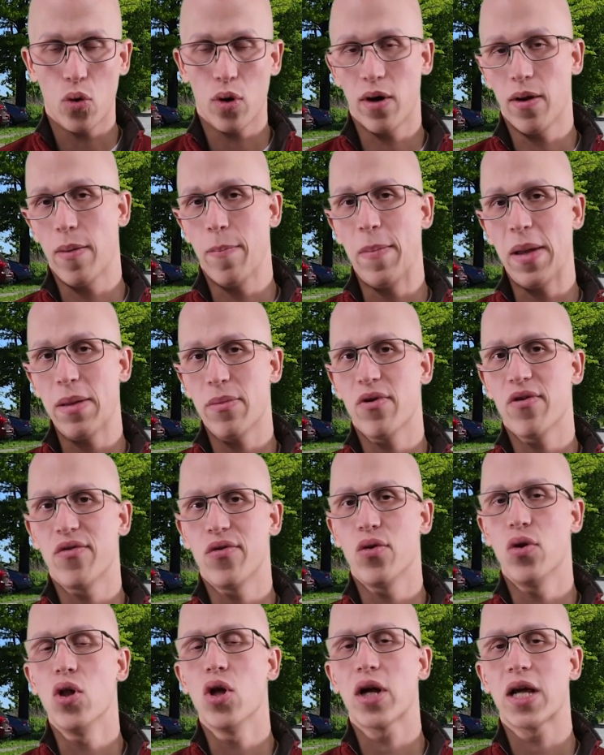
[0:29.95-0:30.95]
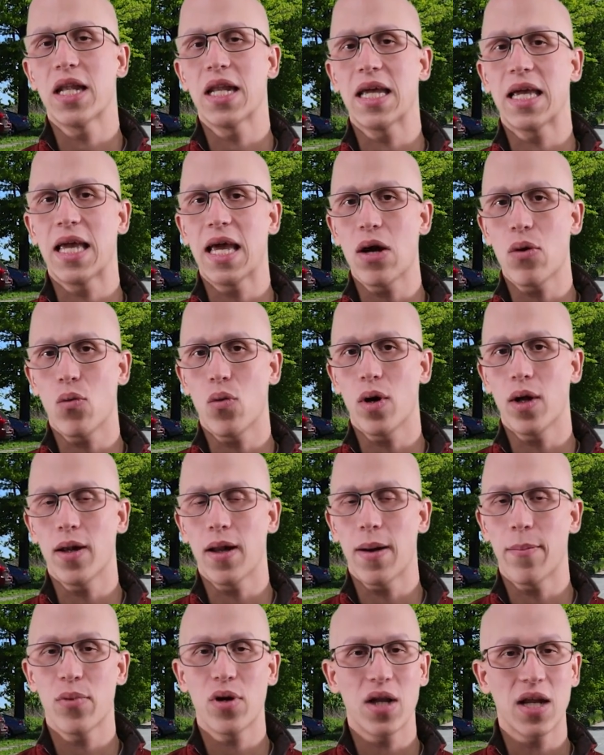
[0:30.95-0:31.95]
or maybe if you're looking to get
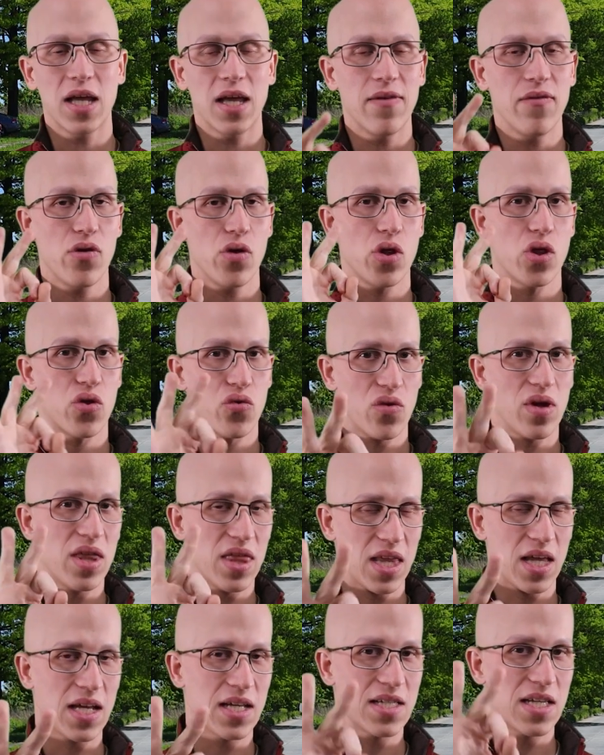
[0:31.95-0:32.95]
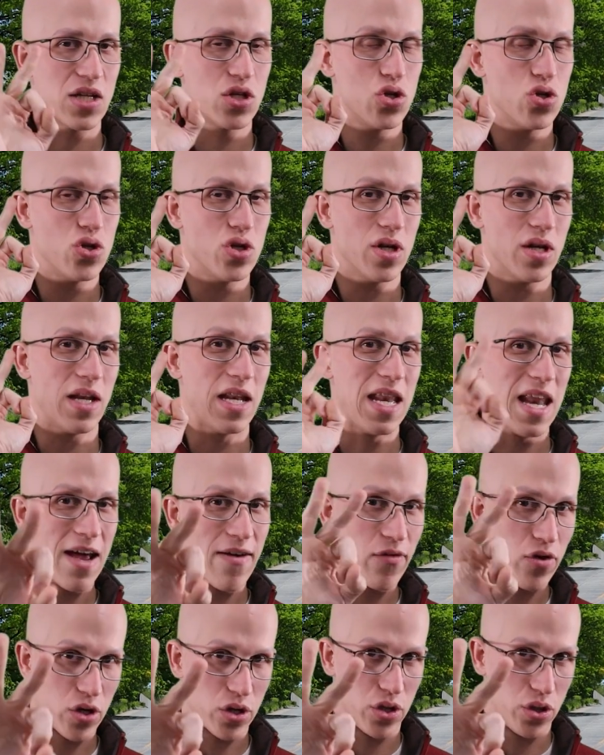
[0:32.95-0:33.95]
one, I'm gonna give you three things that you should
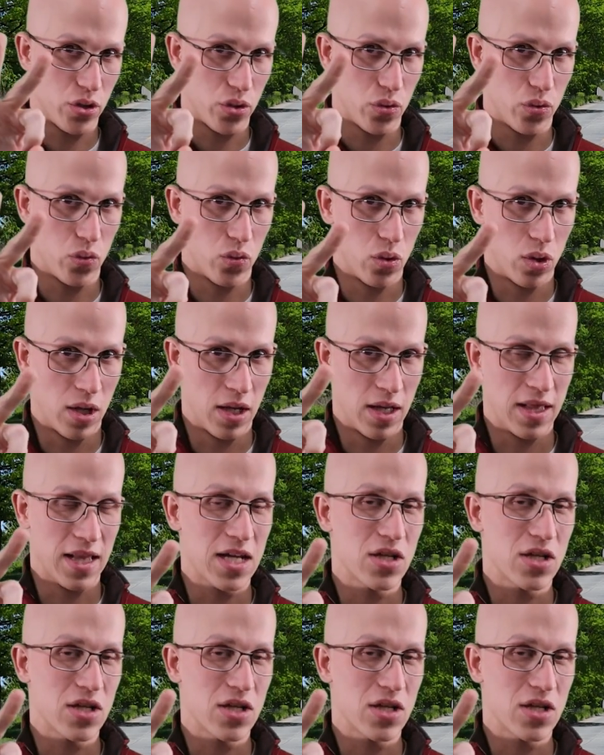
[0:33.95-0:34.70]
never do.